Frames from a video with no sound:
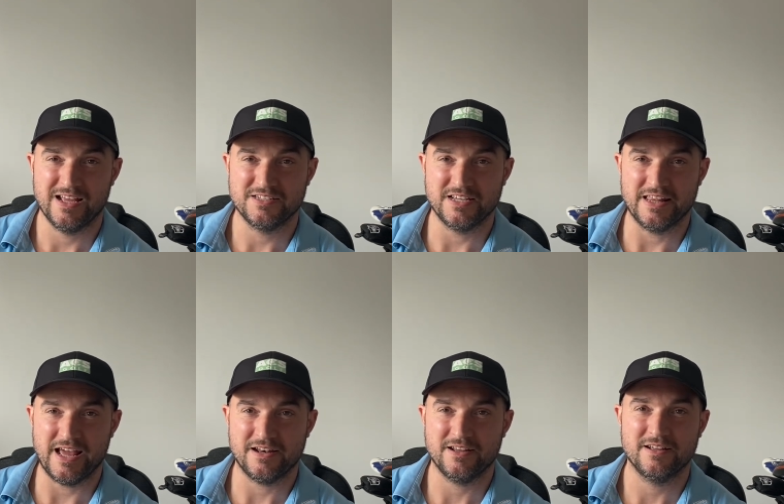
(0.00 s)
See you
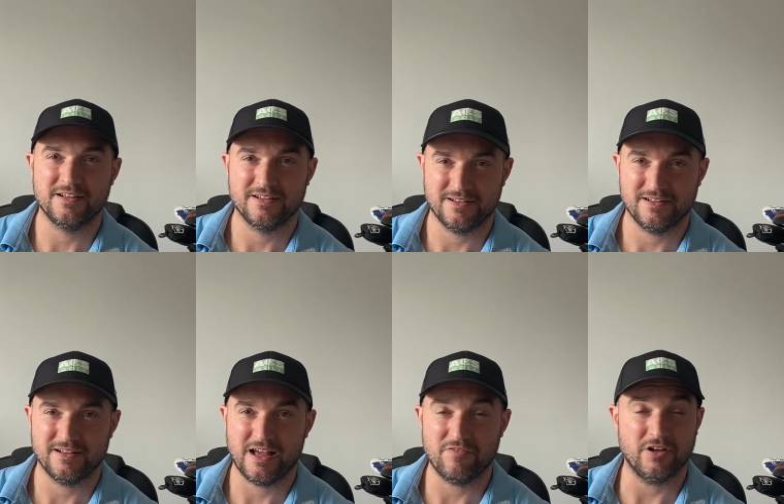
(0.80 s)
then.
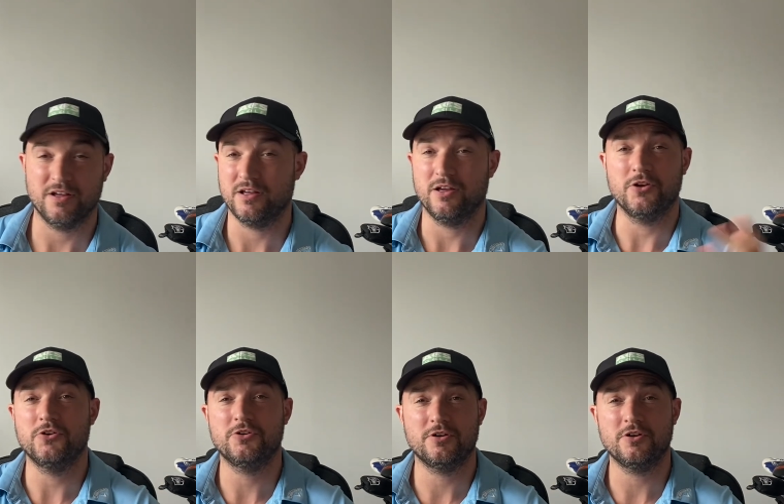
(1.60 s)
Have a
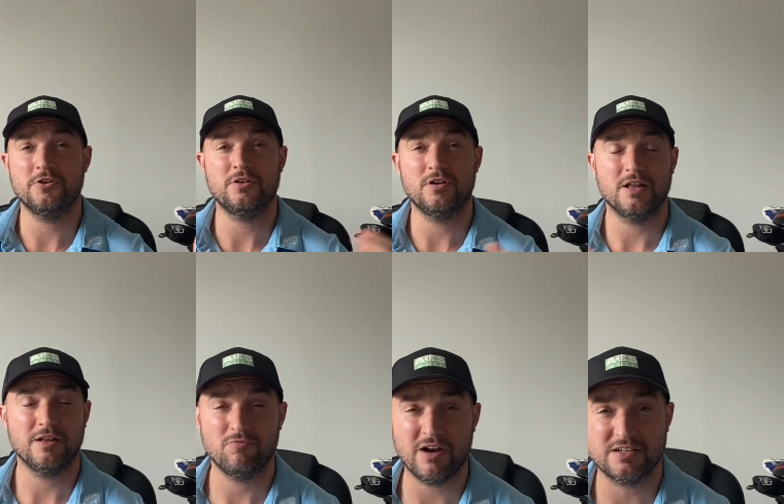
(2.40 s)
good
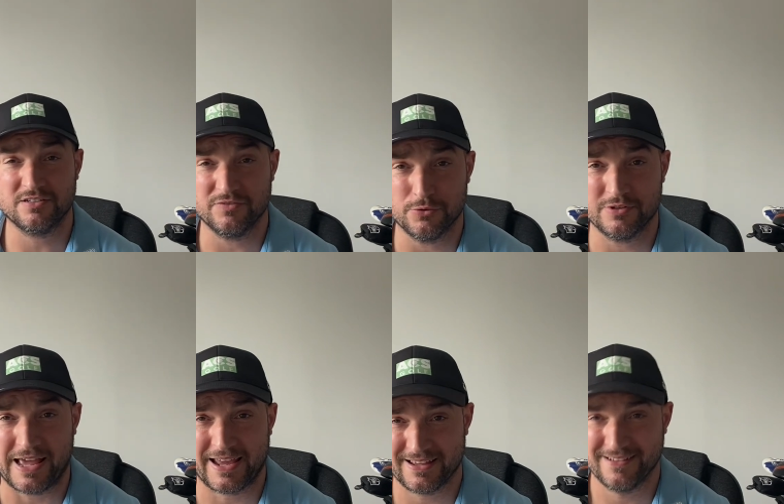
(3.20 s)
rest of your
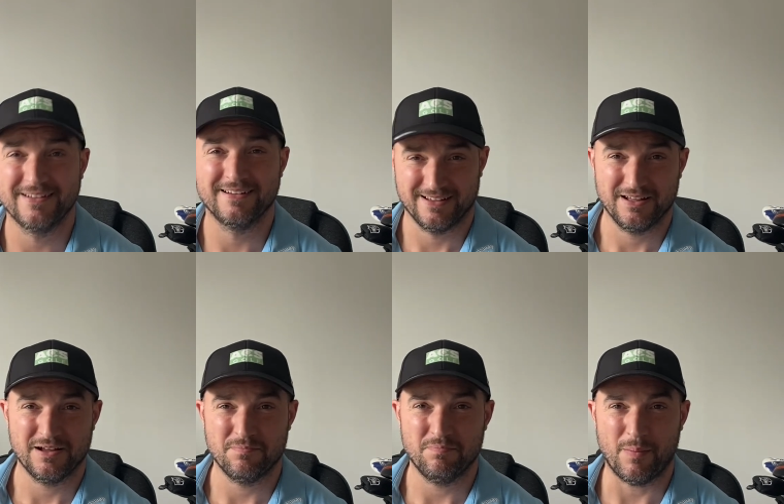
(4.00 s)
day.
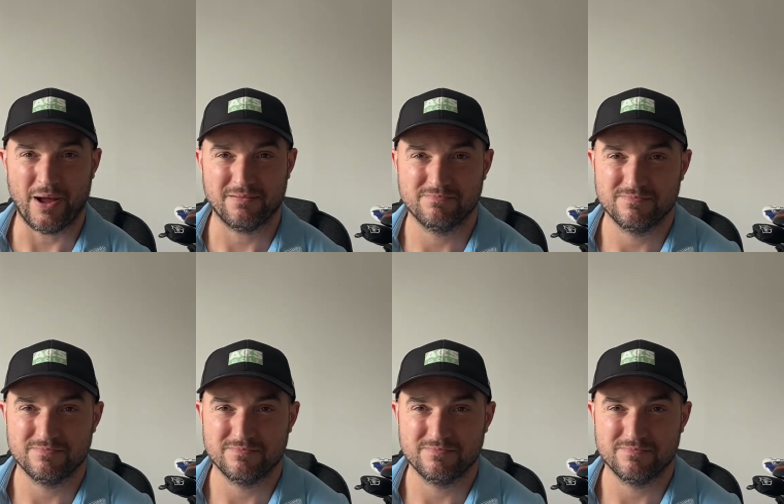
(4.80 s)
Bye bye.